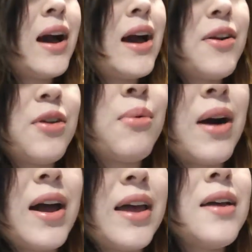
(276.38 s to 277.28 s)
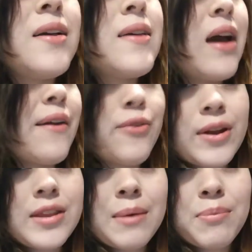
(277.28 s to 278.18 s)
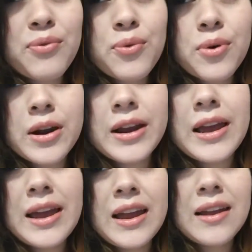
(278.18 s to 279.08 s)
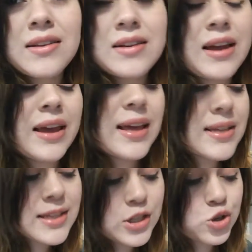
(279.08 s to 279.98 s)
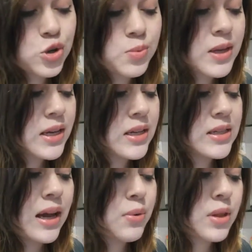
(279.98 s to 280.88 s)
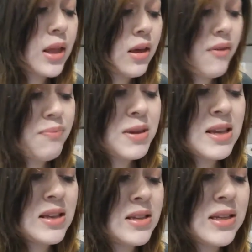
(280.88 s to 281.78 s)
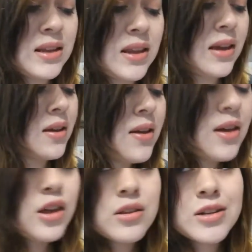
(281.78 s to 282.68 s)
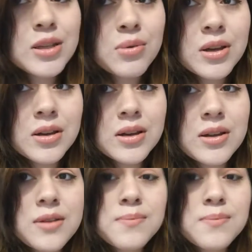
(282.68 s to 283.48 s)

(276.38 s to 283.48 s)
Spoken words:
I don't know why I've read that before, and I guess it's true because I really love beans and like they're so good.